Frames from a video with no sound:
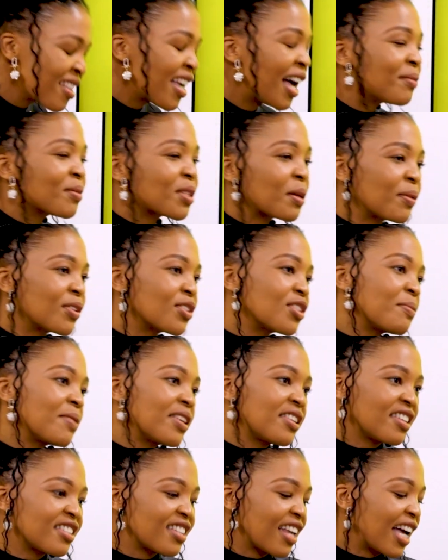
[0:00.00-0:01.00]
I'm supposed to be
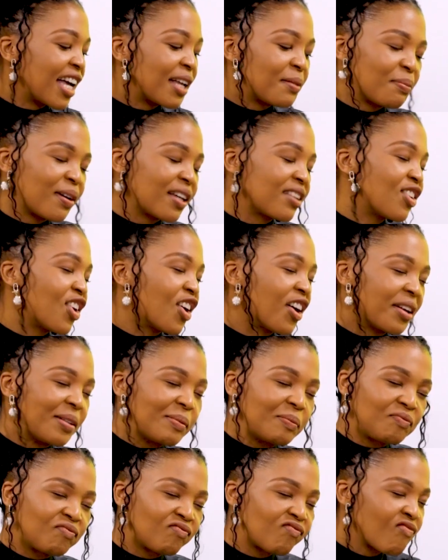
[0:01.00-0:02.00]
on a diet, but no.
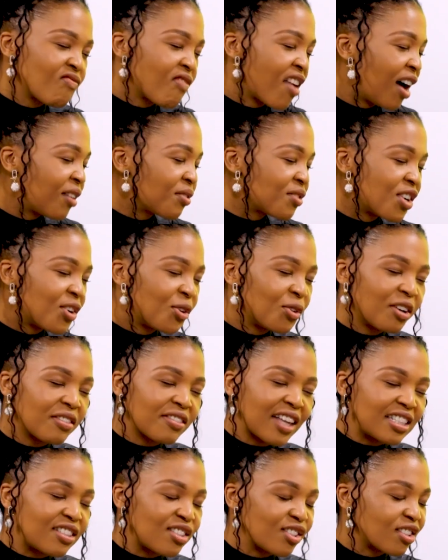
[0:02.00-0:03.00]
After all of
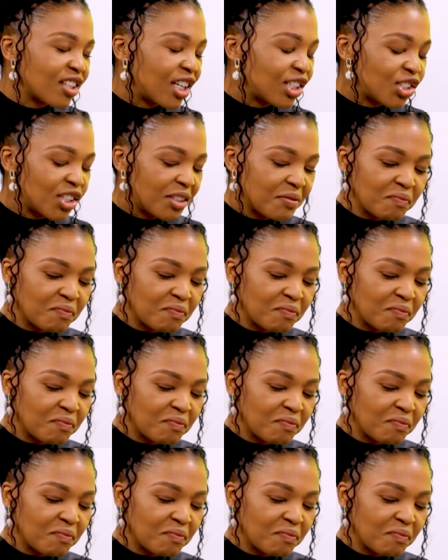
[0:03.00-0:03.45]
that discussion,